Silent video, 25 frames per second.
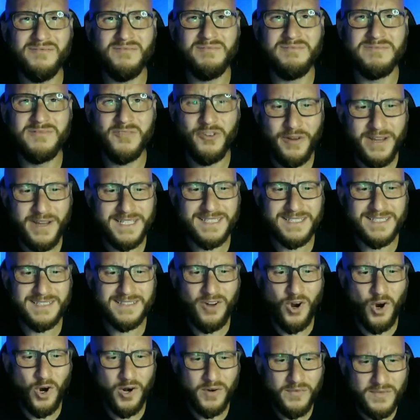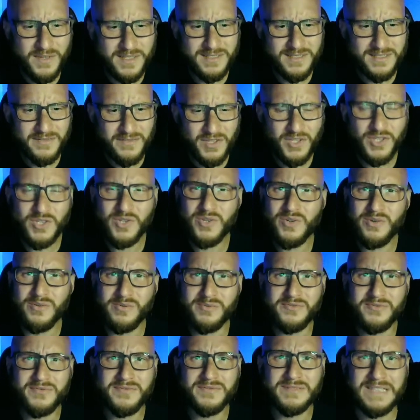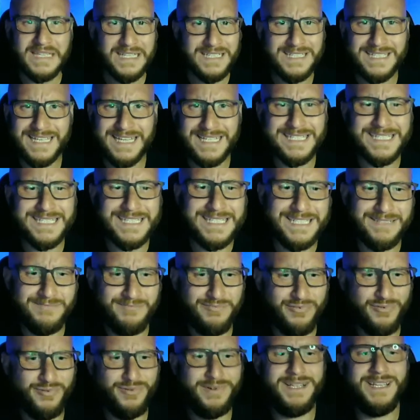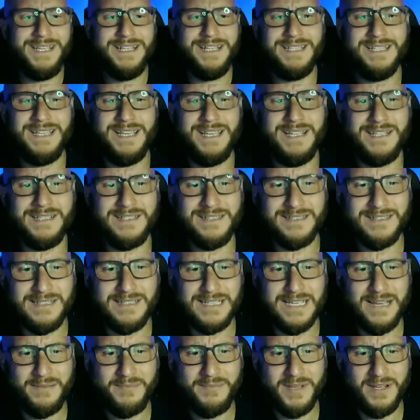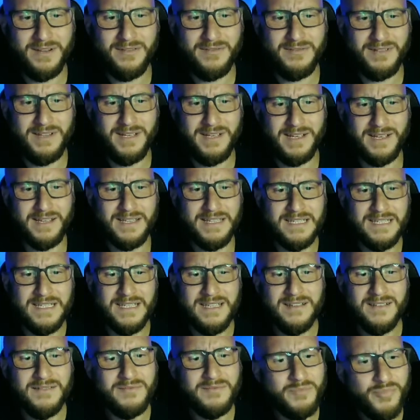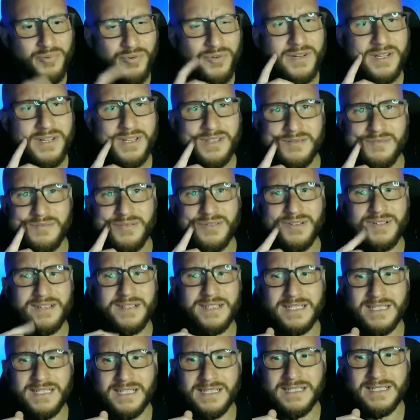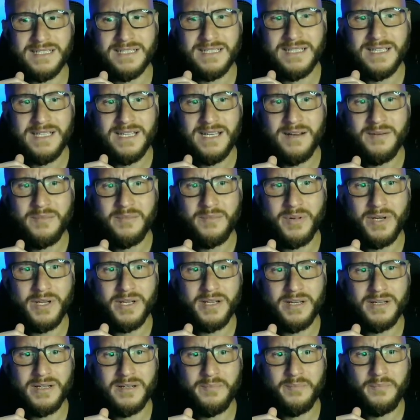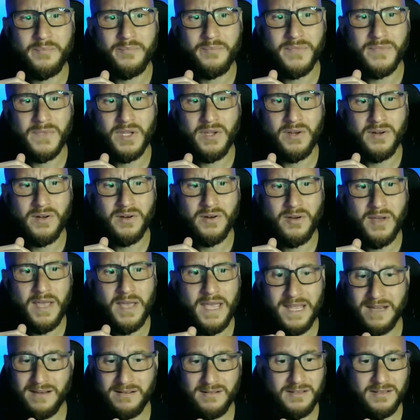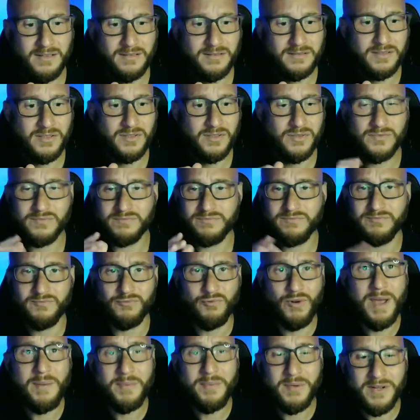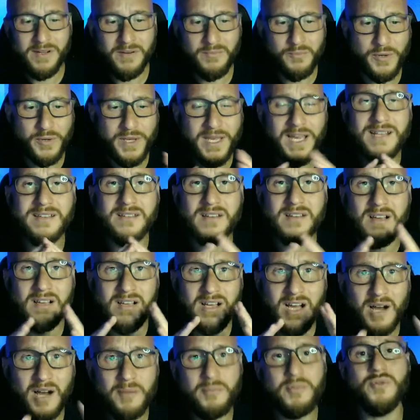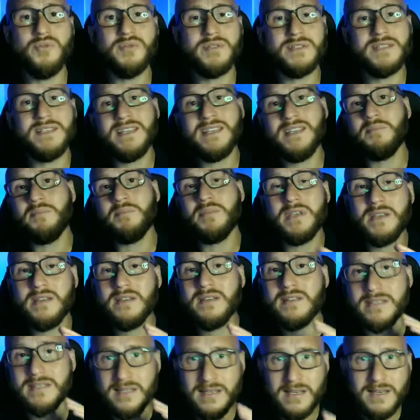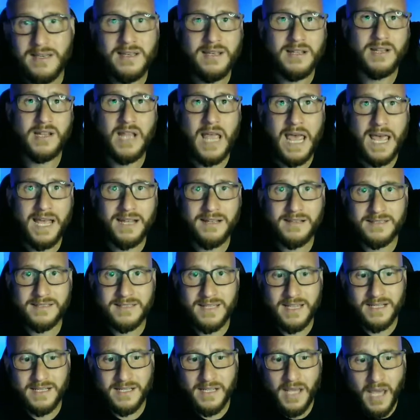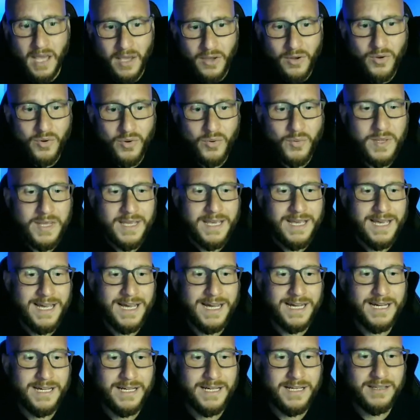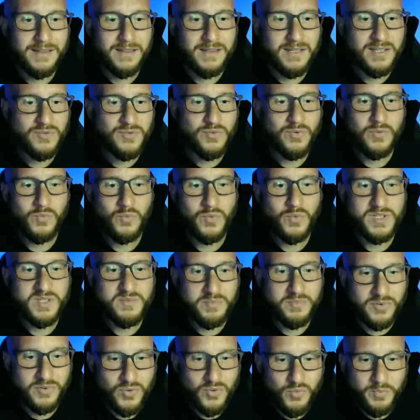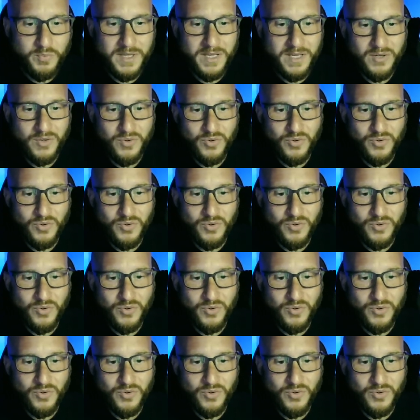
crazy. Harvest of the Youth. That's actually pretty intense. I'm not going to lie. Pretty intense. But and to wrap it up, we got a couple sneak peeks at San Diego. This one was Blue Beetle